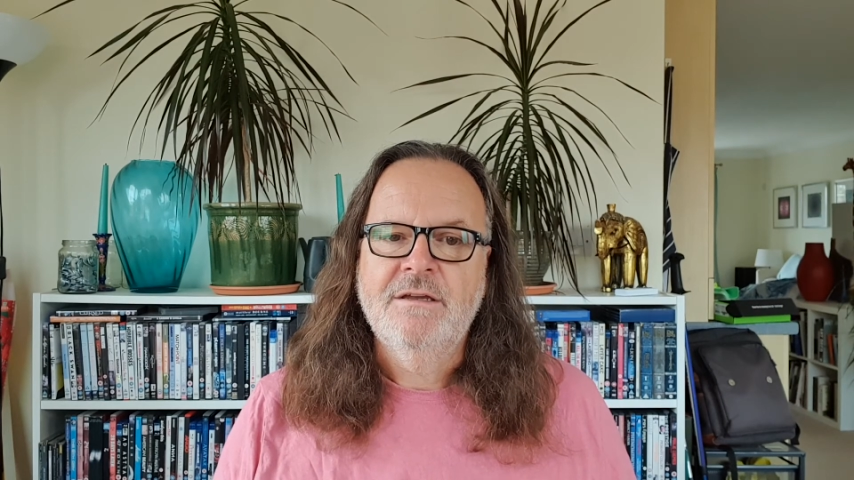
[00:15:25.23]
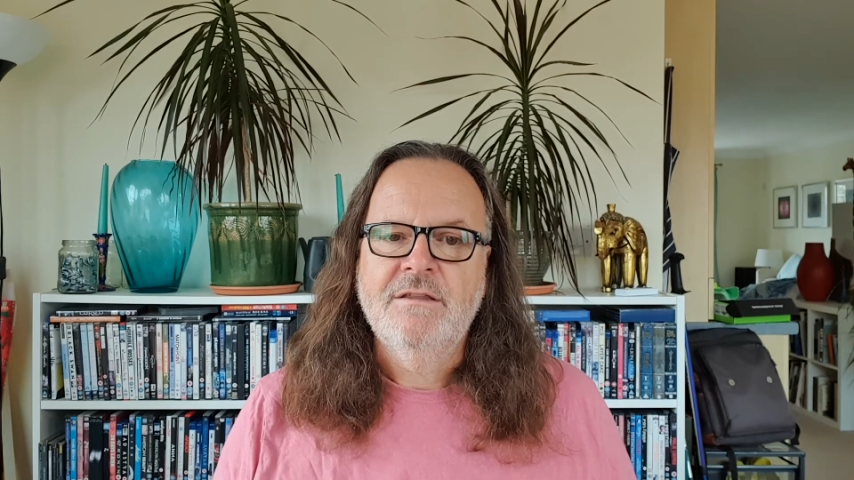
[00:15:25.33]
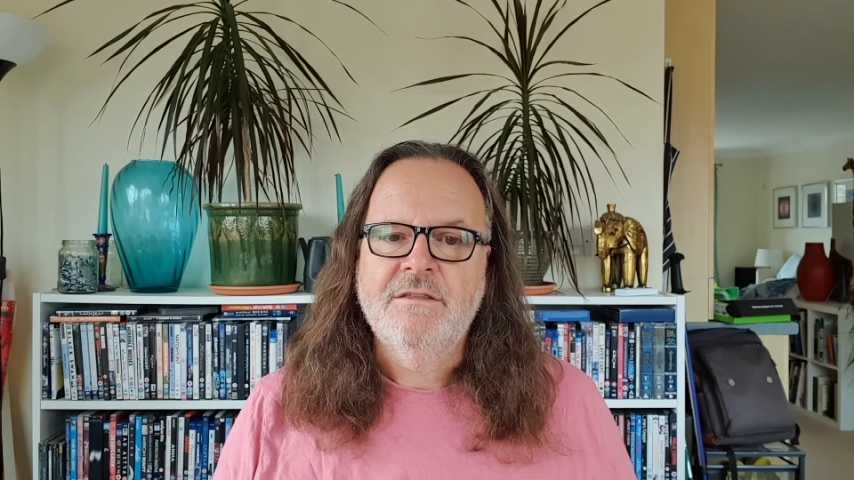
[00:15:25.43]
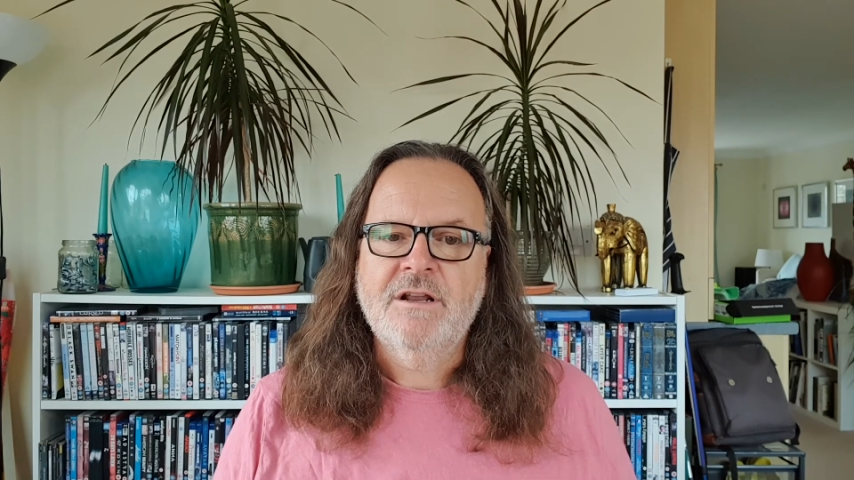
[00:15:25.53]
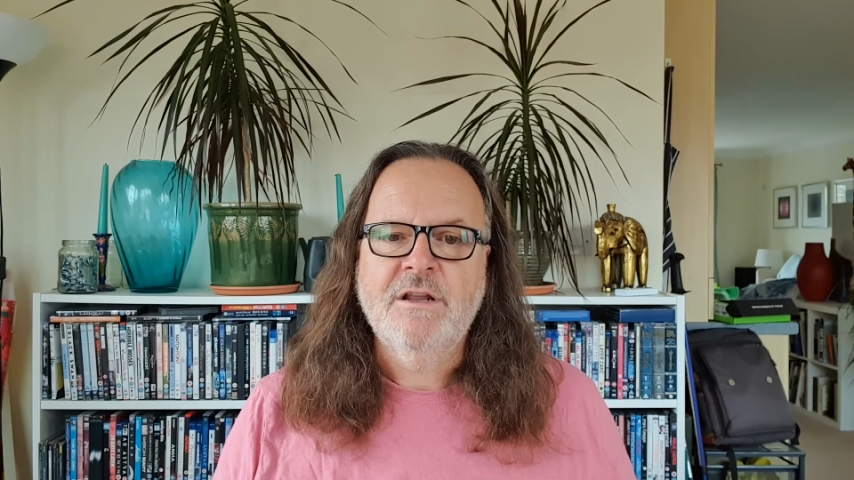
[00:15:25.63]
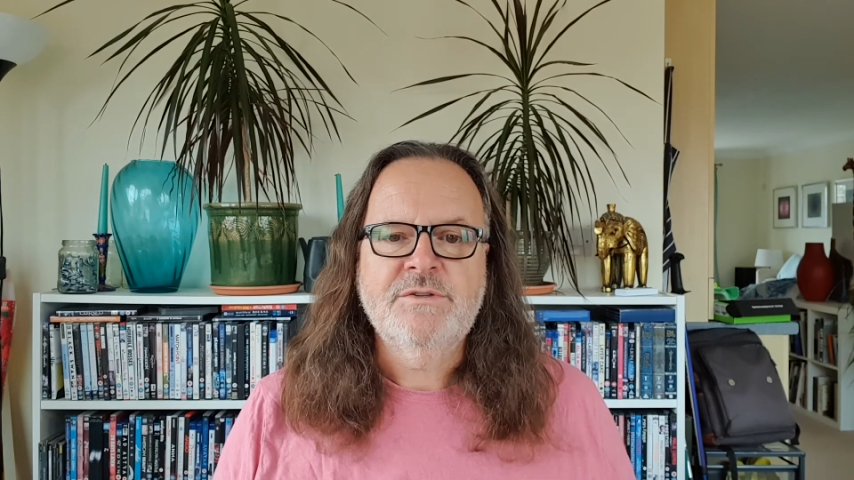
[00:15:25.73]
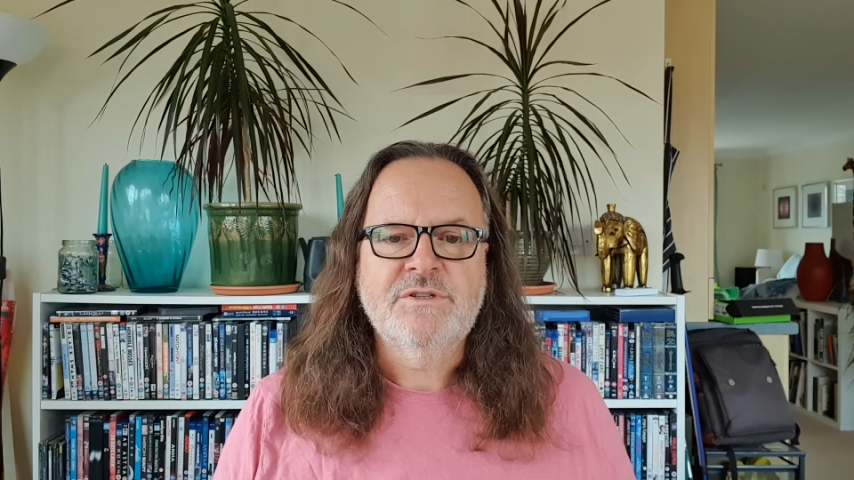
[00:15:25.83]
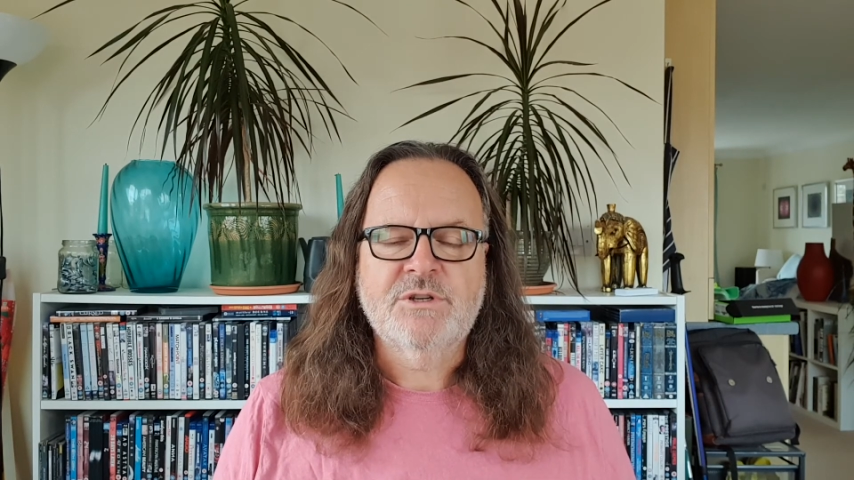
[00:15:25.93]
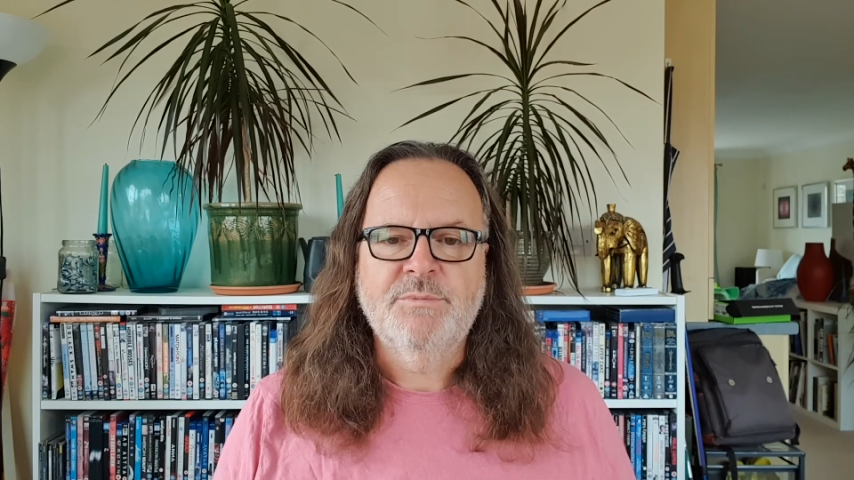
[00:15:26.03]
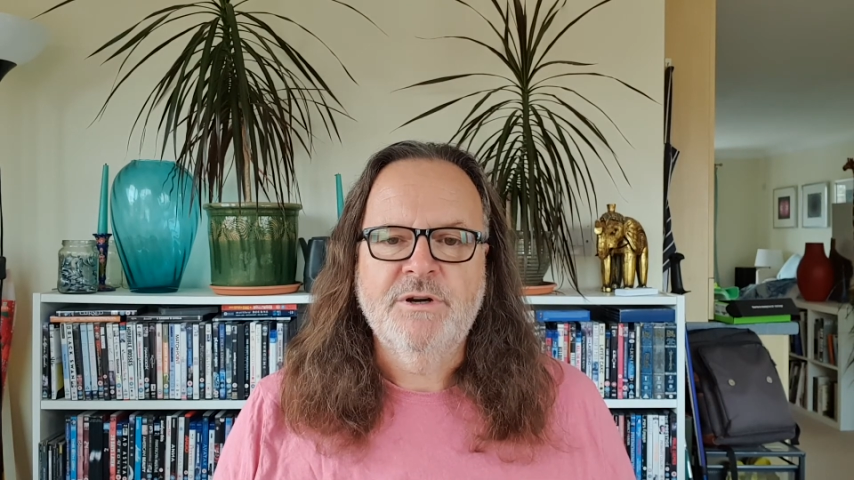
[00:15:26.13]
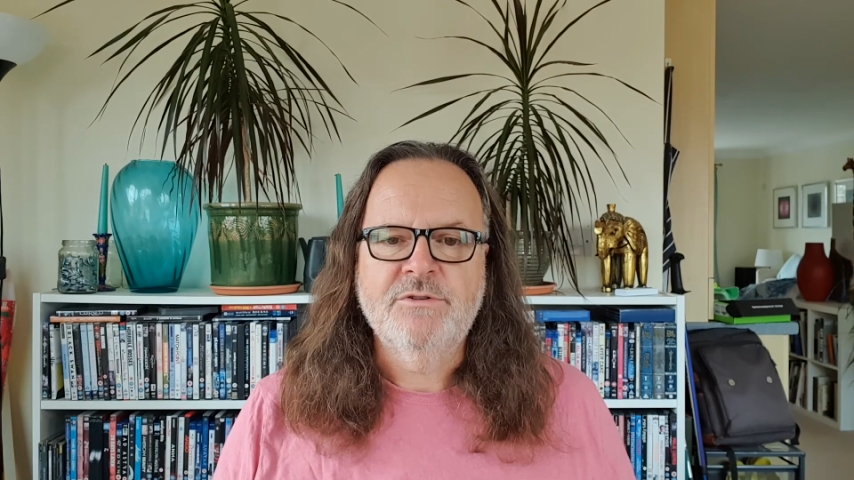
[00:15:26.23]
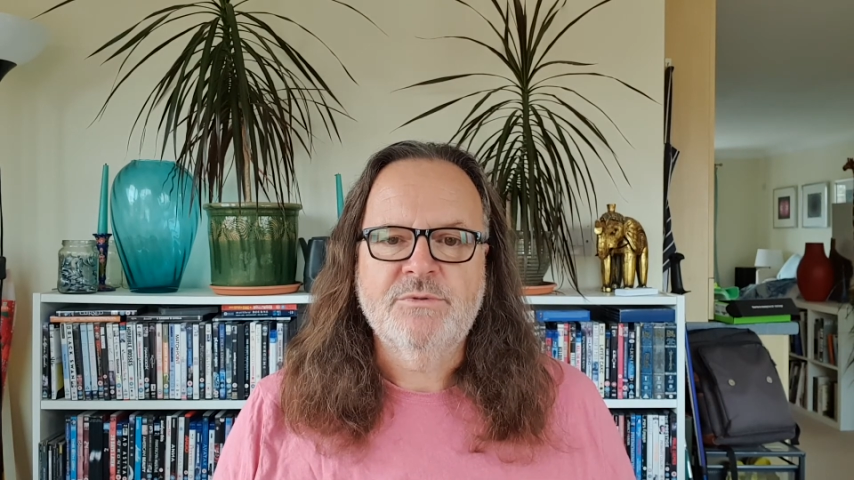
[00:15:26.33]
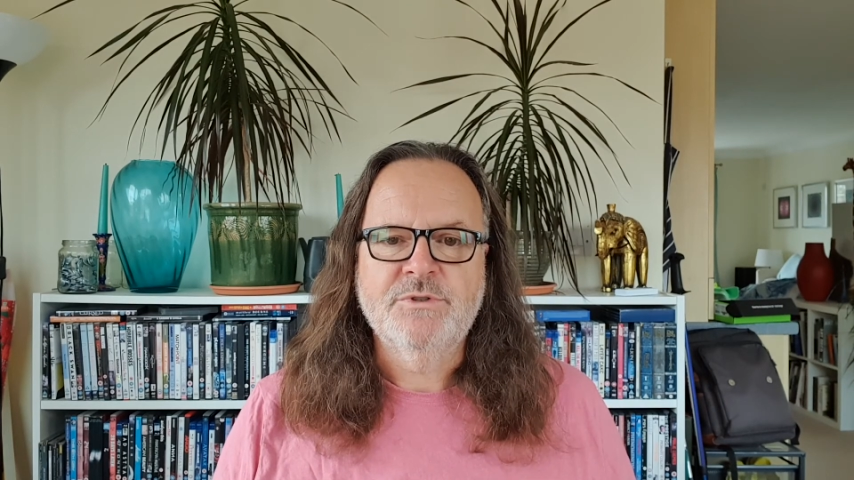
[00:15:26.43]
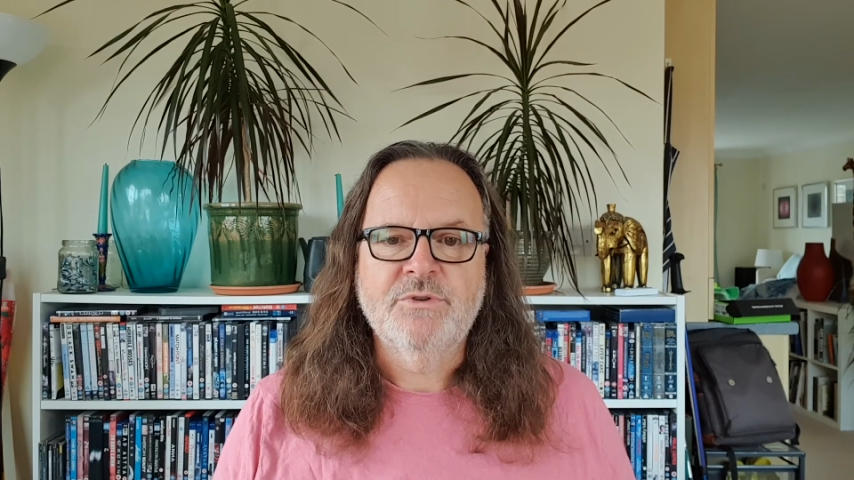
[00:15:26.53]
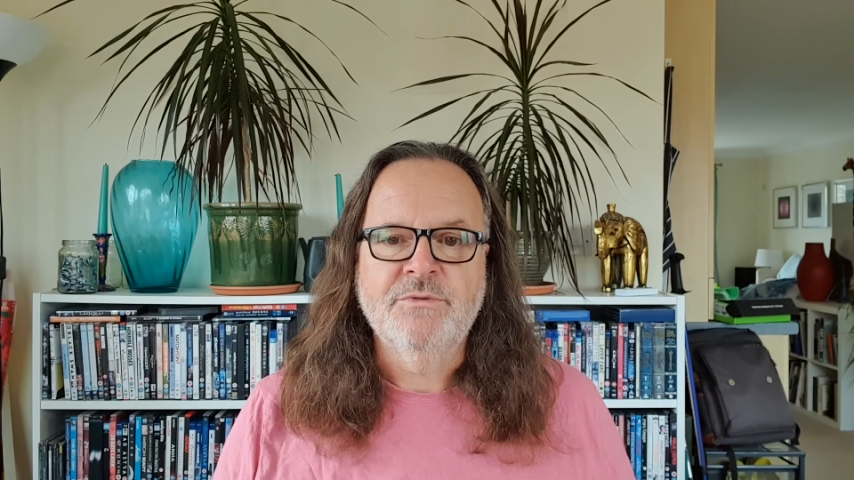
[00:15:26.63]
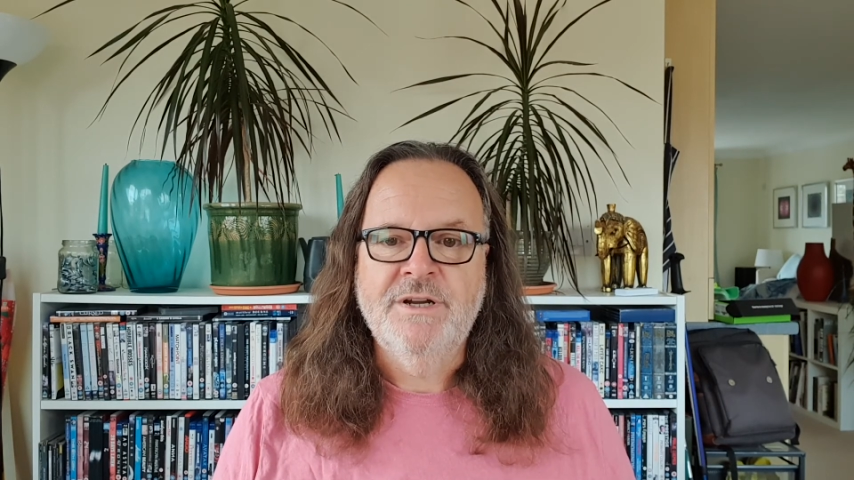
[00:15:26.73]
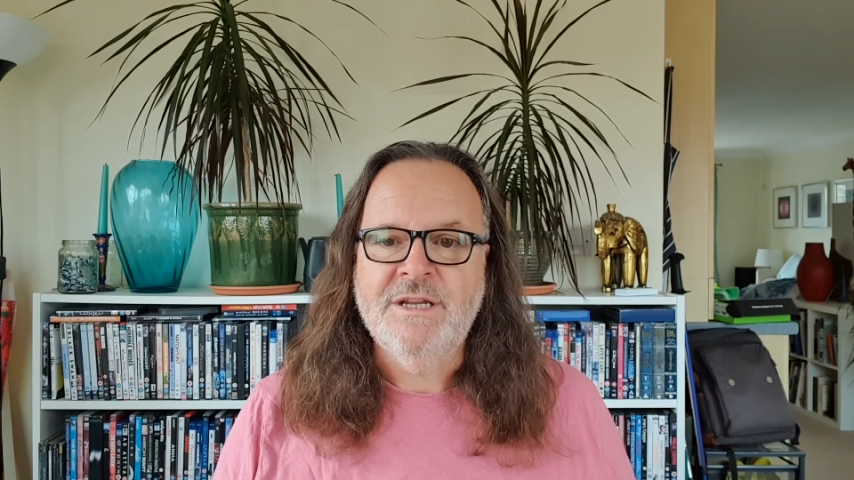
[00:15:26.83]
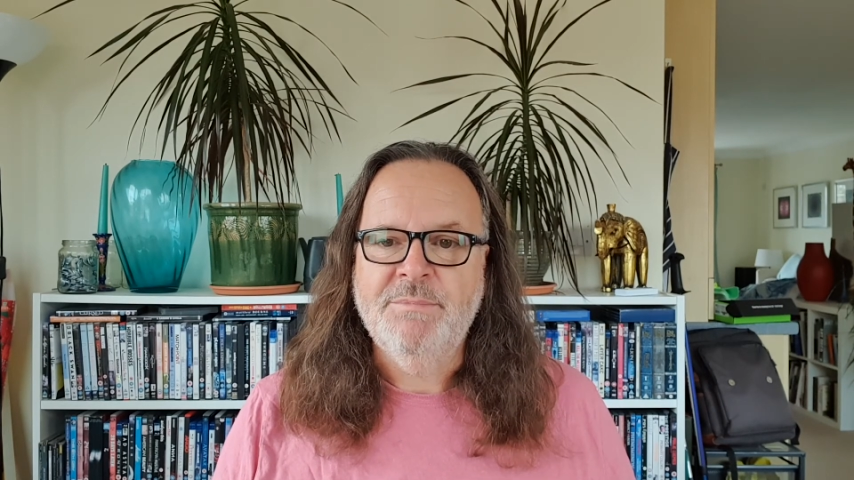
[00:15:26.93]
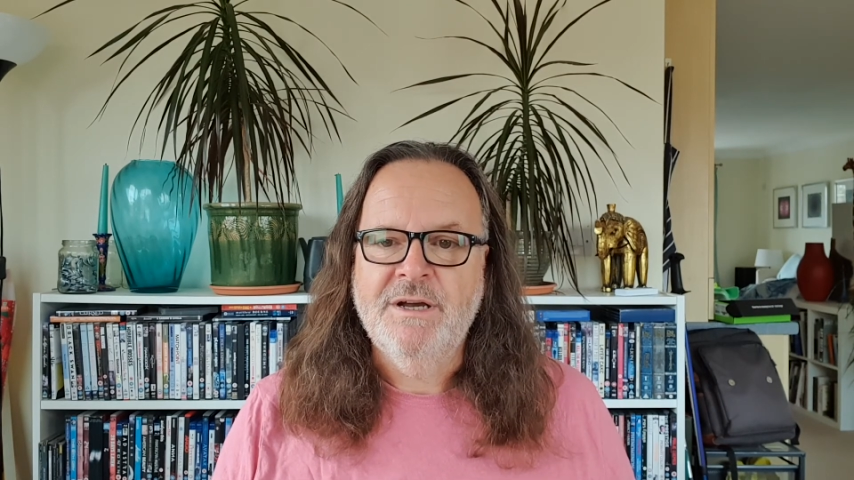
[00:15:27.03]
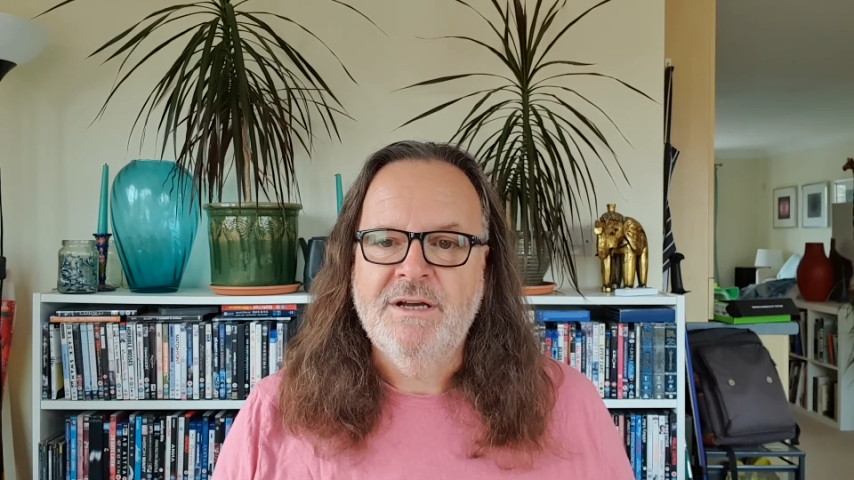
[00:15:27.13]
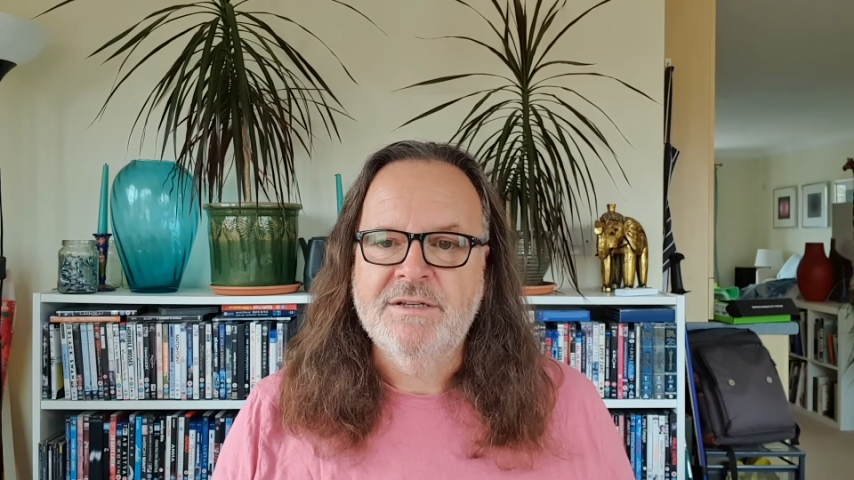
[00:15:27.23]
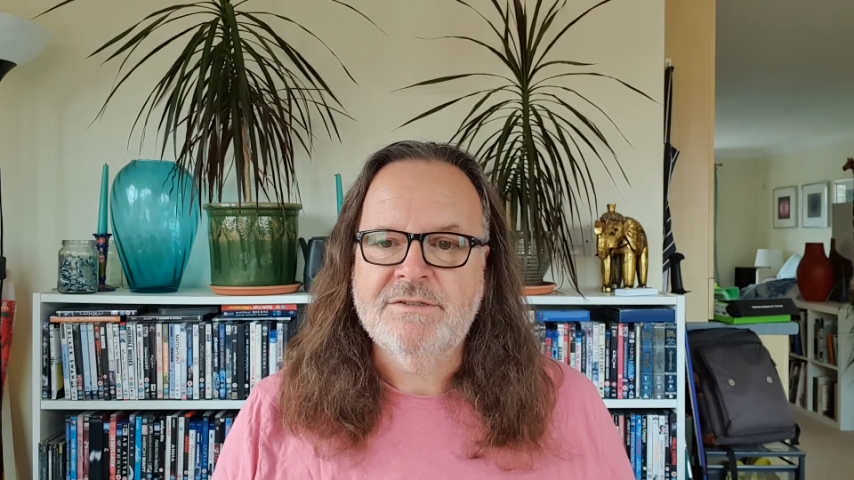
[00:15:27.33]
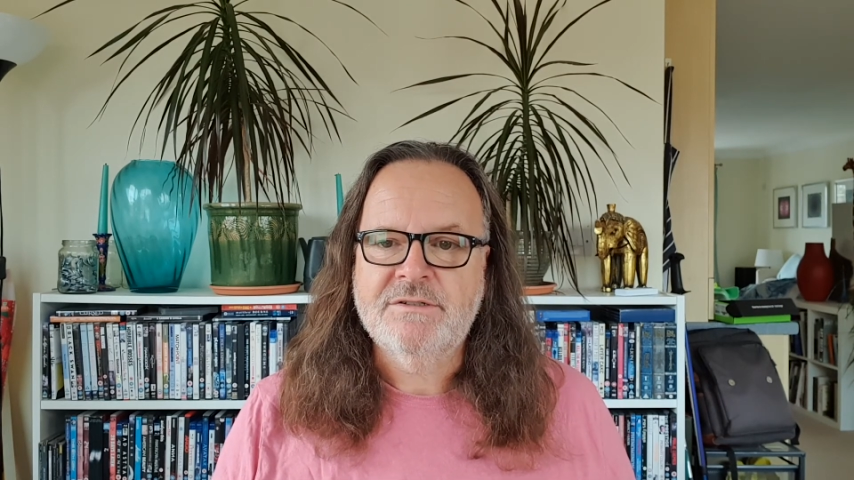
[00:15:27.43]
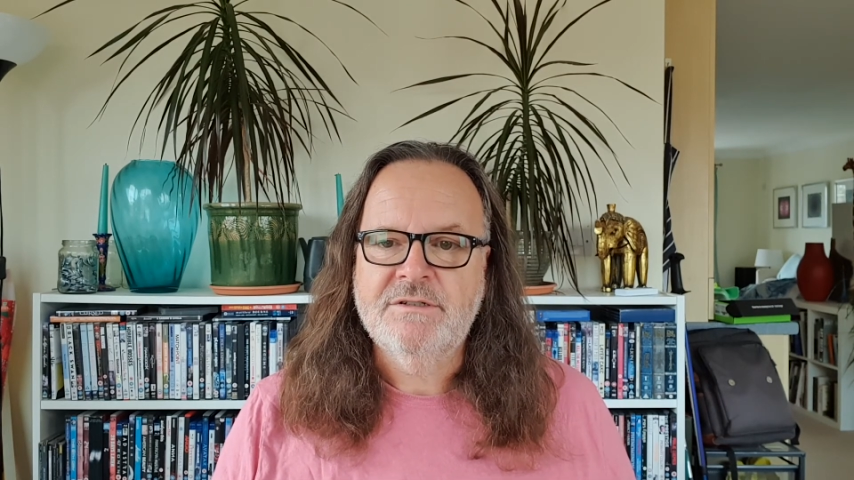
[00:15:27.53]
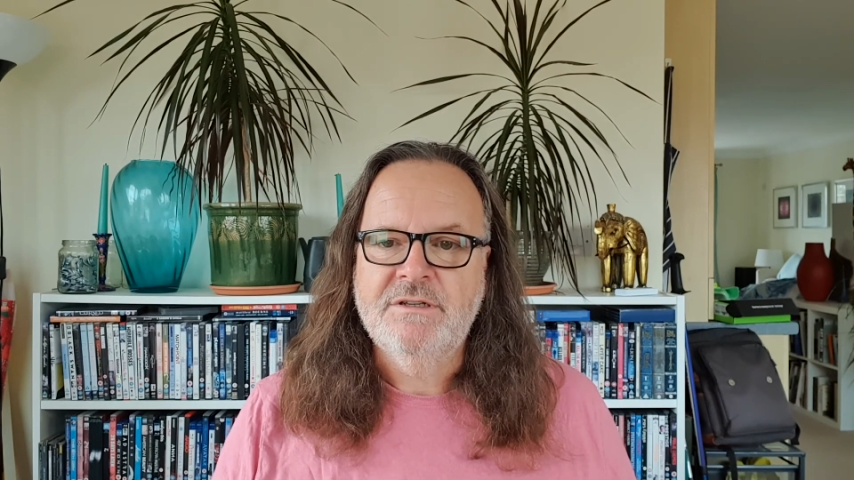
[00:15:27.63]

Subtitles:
The closest approach was already past.